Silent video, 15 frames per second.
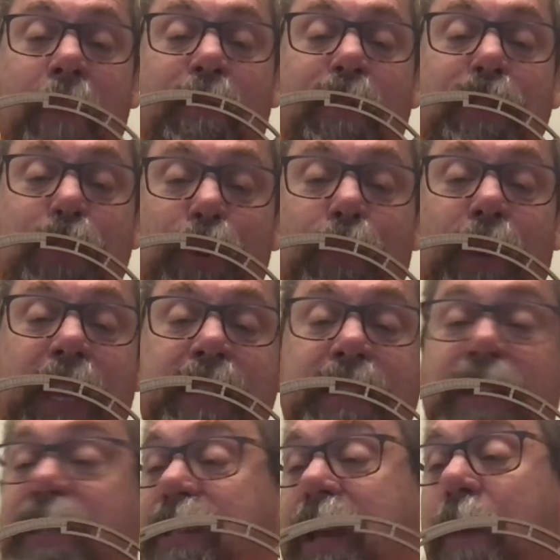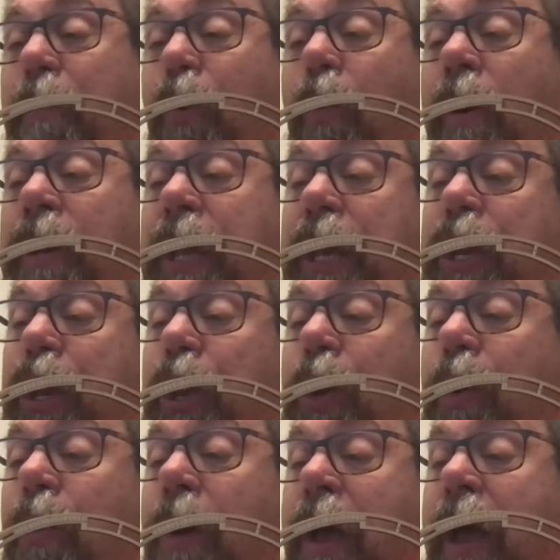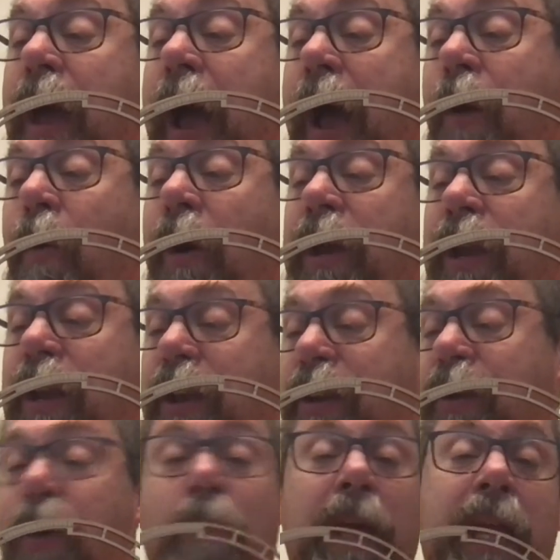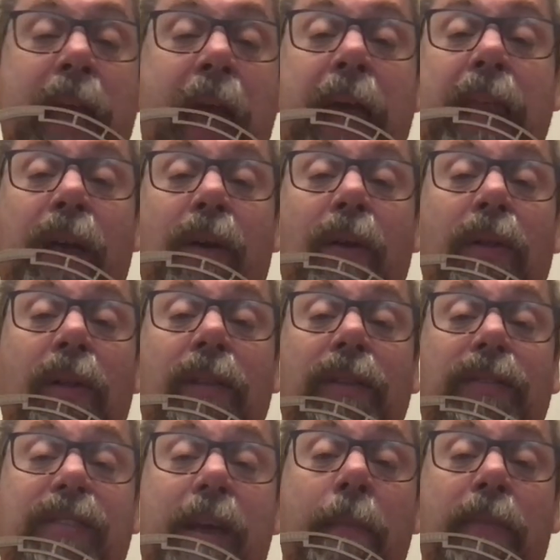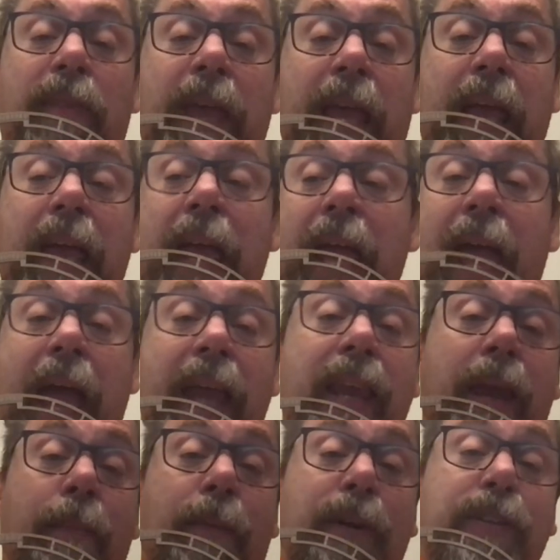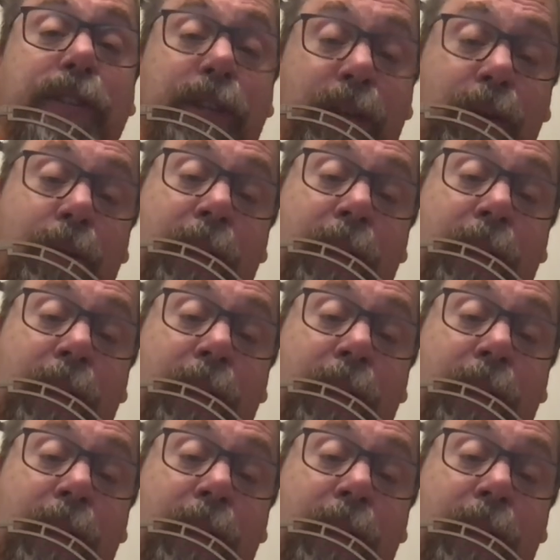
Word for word: for two reasons. Number one, he knew I wanted to do mechanical something. And number two,